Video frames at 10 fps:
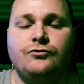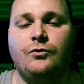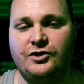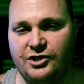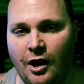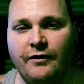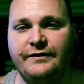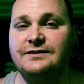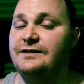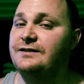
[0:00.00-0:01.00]
which
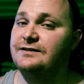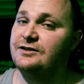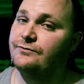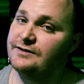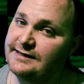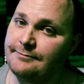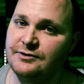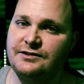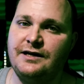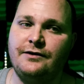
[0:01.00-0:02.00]
obviously, because it's a
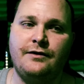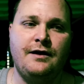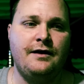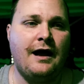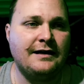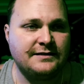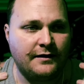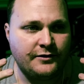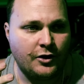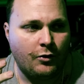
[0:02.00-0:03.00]
reception center, as
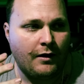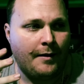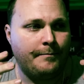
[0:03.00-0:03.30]
you know,